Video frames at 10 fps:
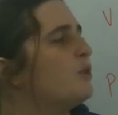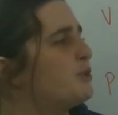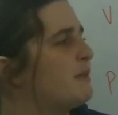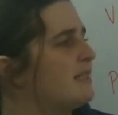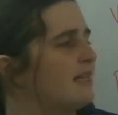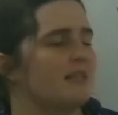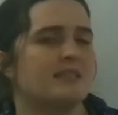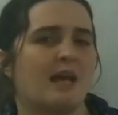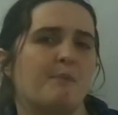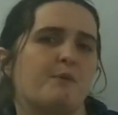which means that the
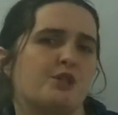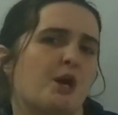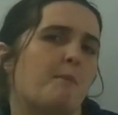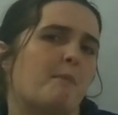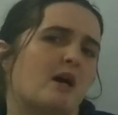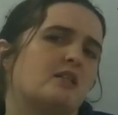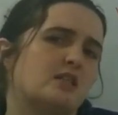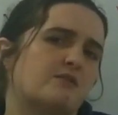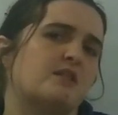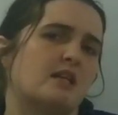temperature
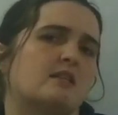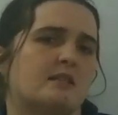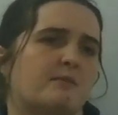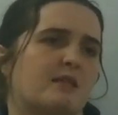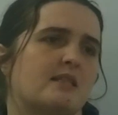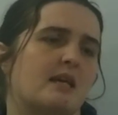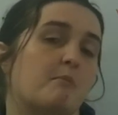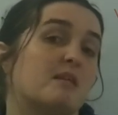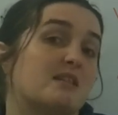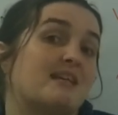must have done something.
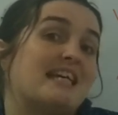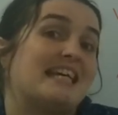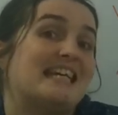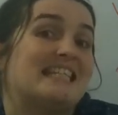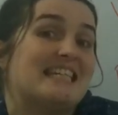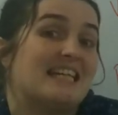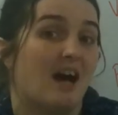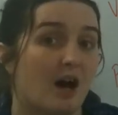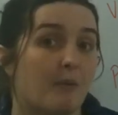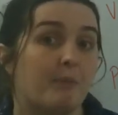It must have heated
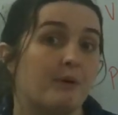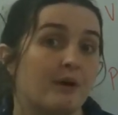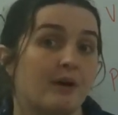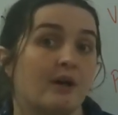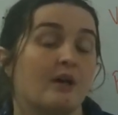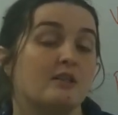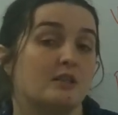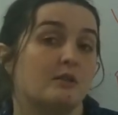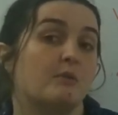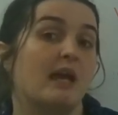up
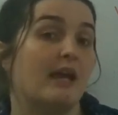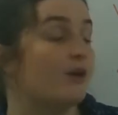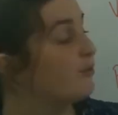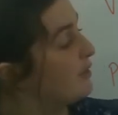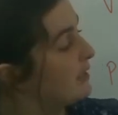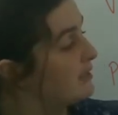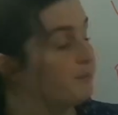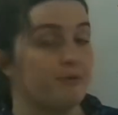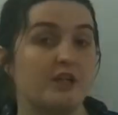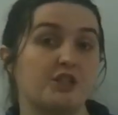to increase
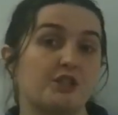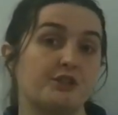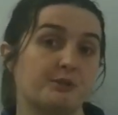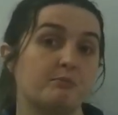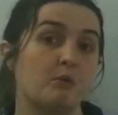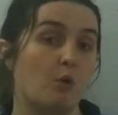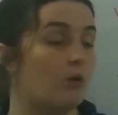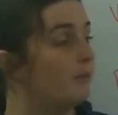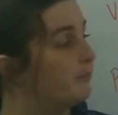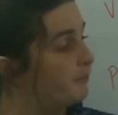the pressure some
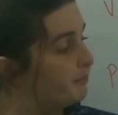more.